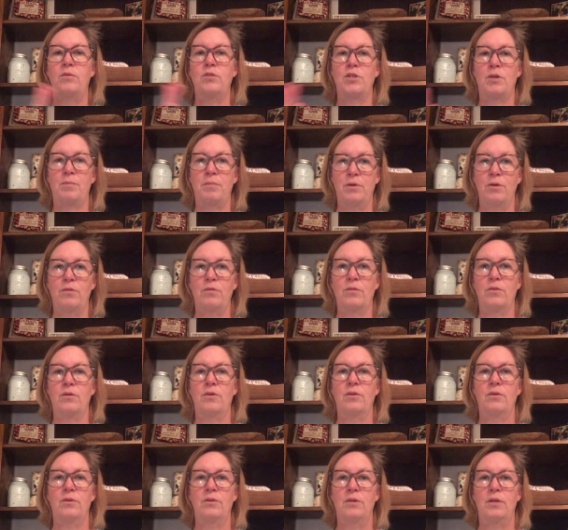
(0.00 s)
jump
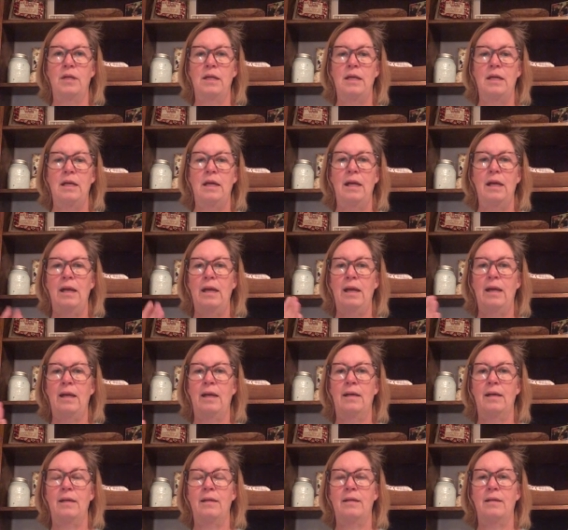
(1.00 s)
over
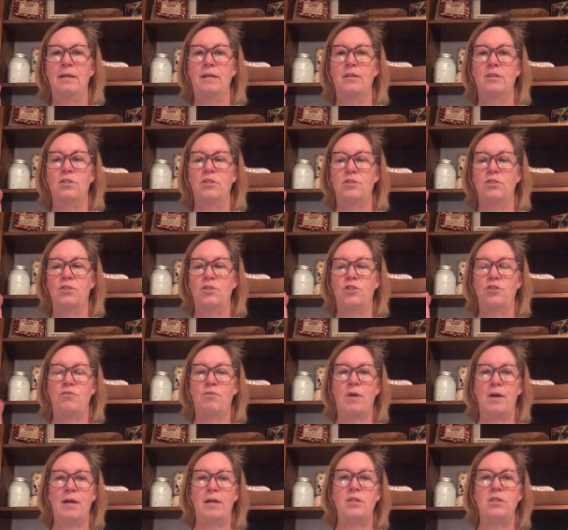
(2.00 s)
and
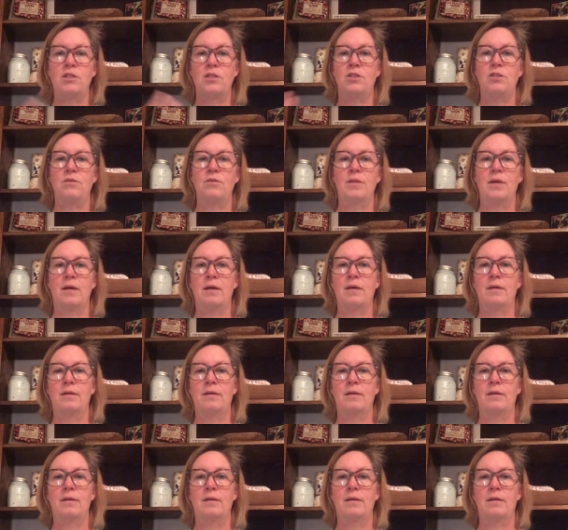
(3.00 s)
try to do the